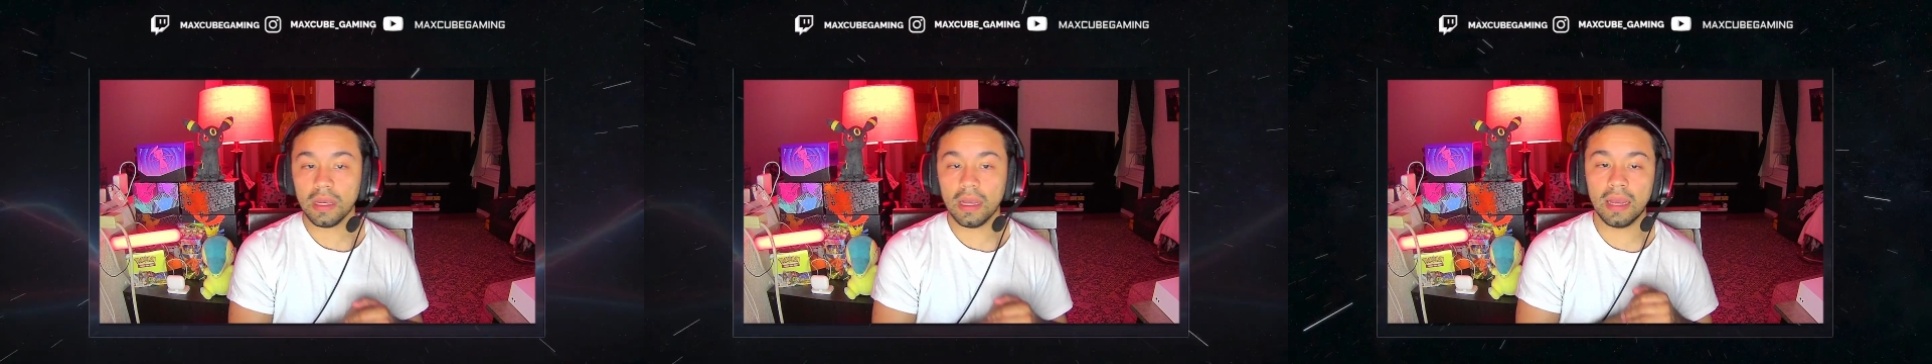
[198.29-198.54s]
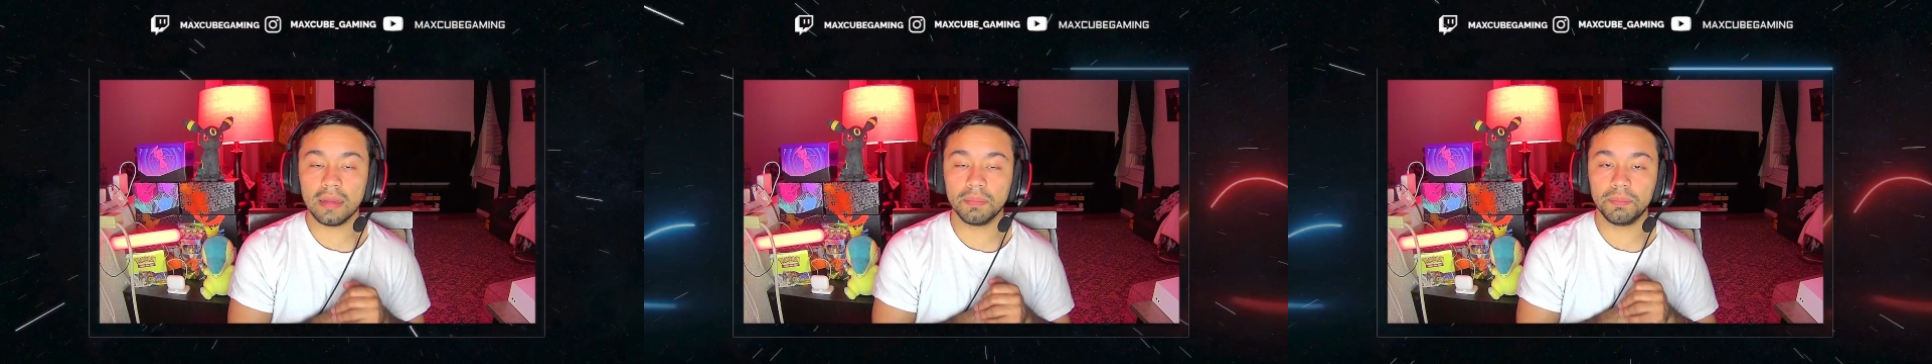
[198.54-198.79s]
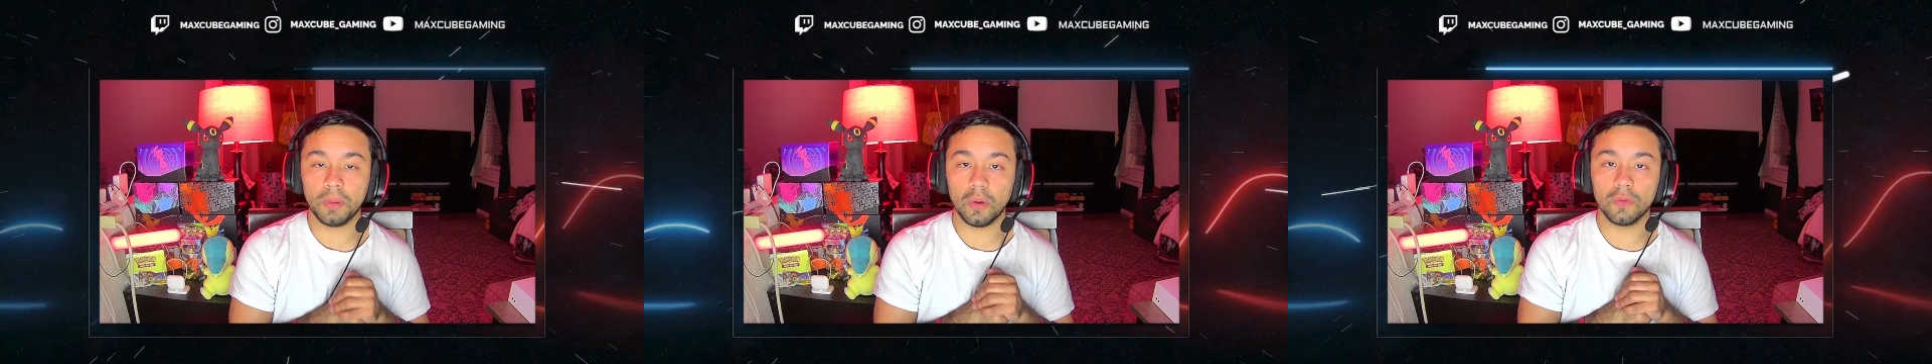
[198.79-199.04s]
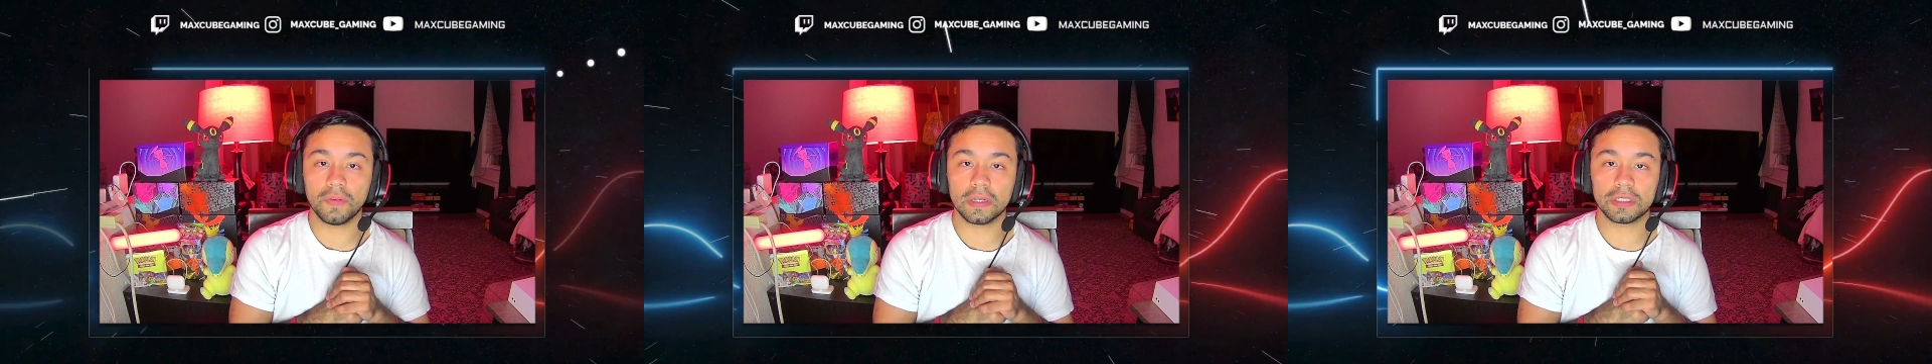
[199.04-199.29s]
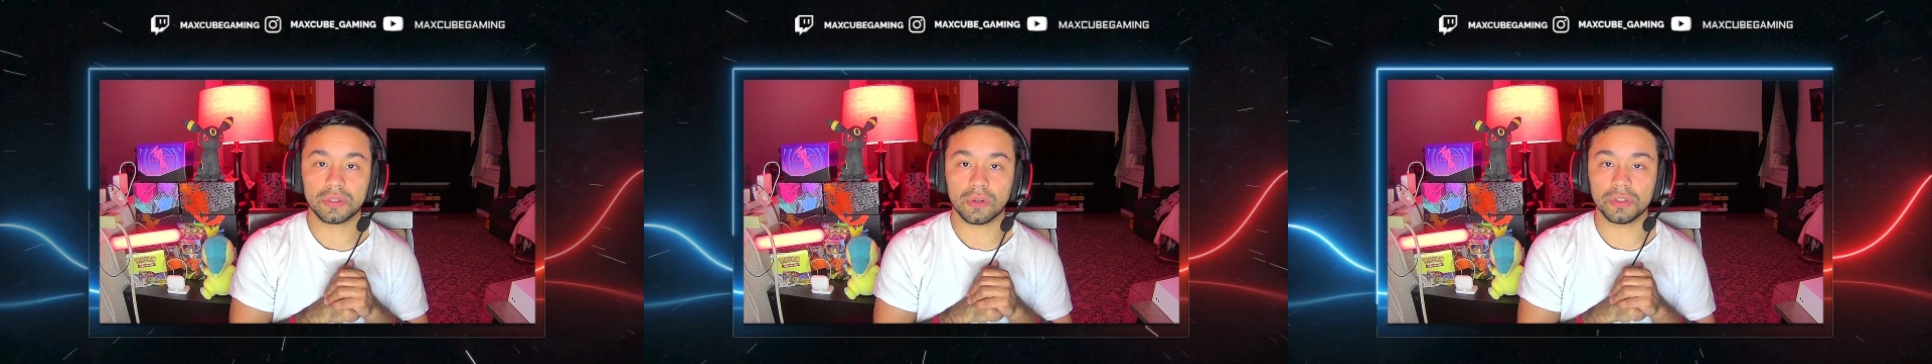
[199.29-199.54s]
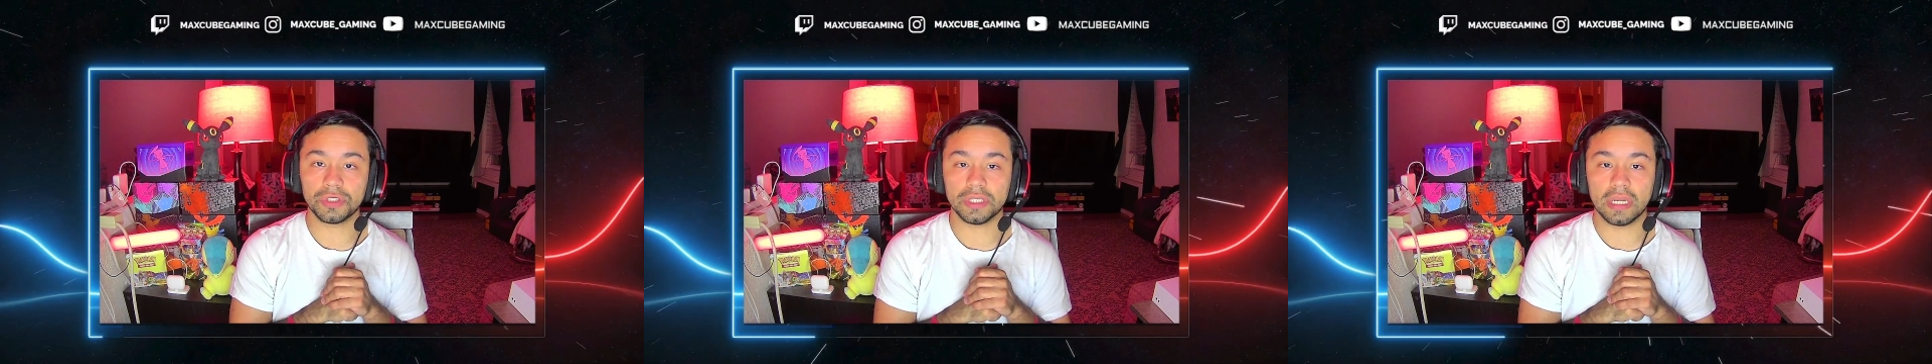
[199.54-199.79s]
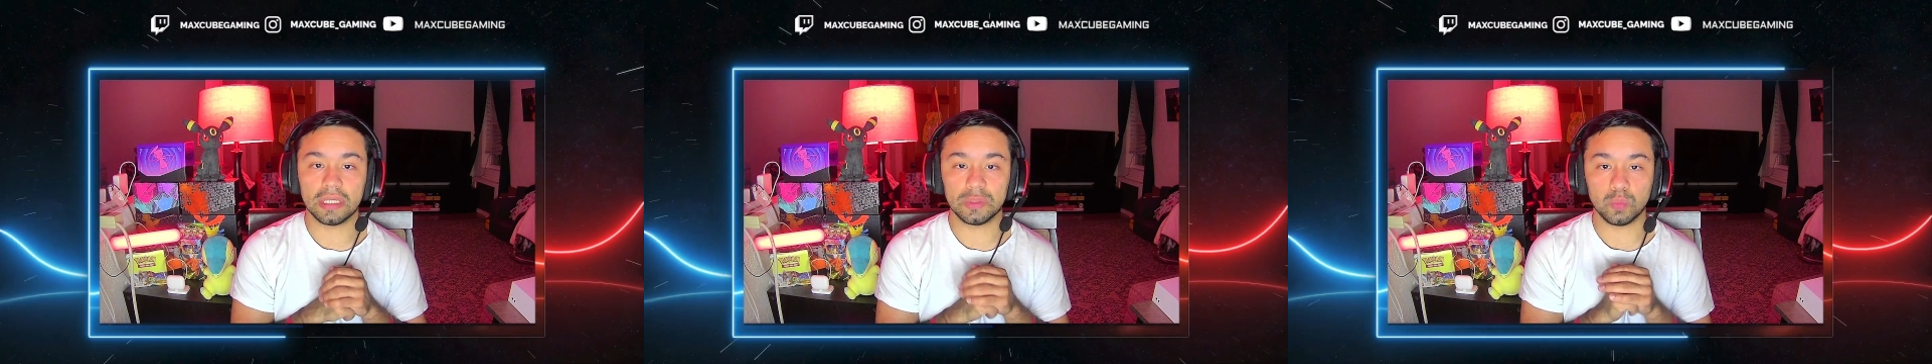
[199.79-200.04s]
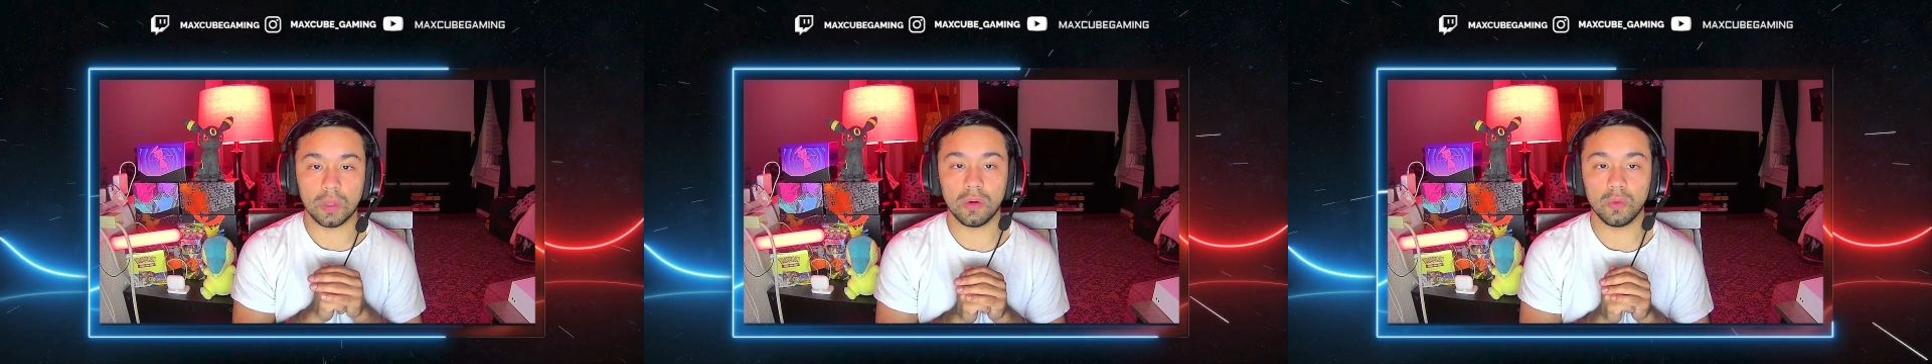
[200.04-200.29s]
and both Extraction as
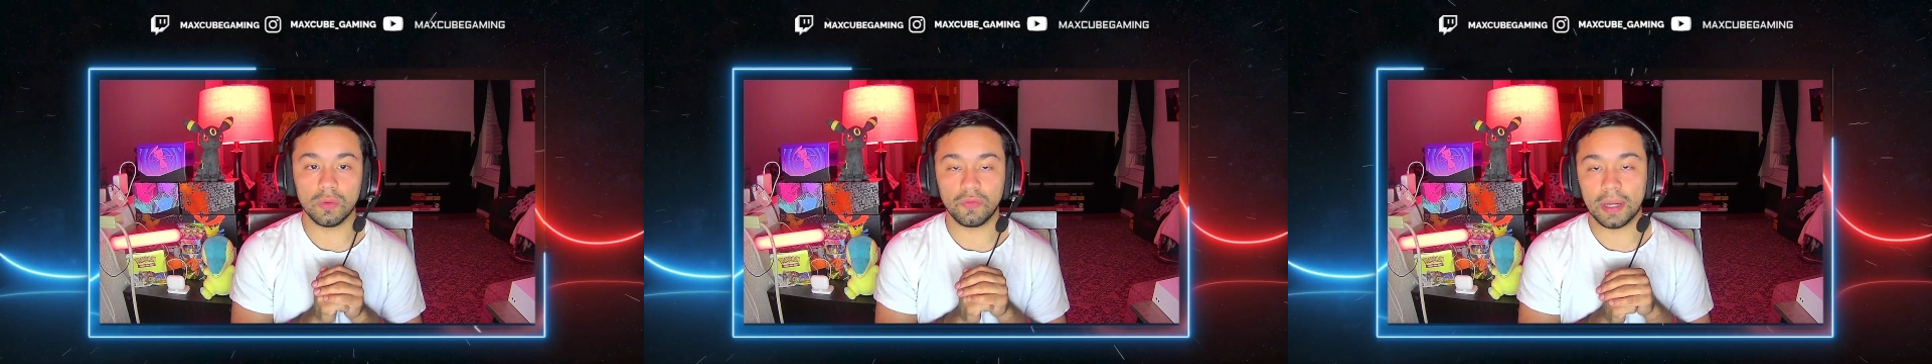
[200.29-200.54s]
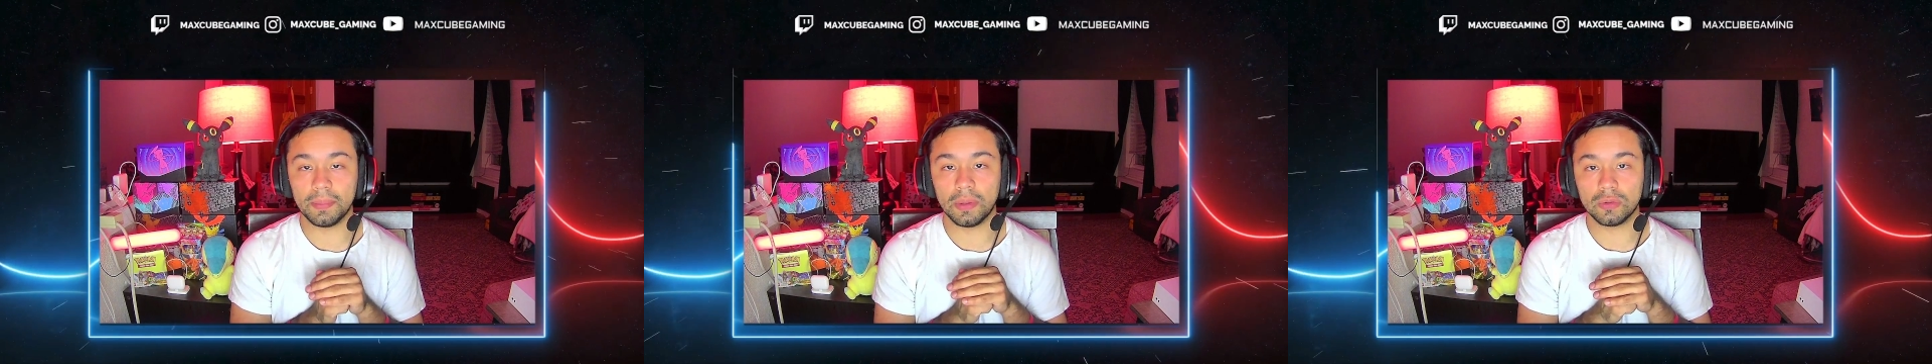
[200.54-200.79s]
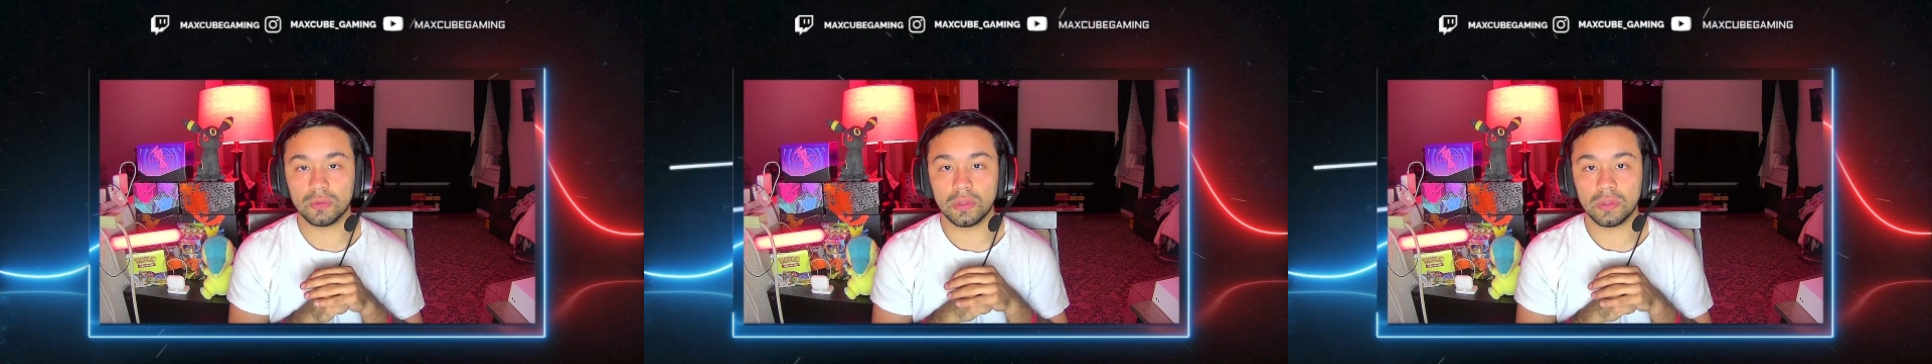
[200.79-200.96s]
well with Rainbow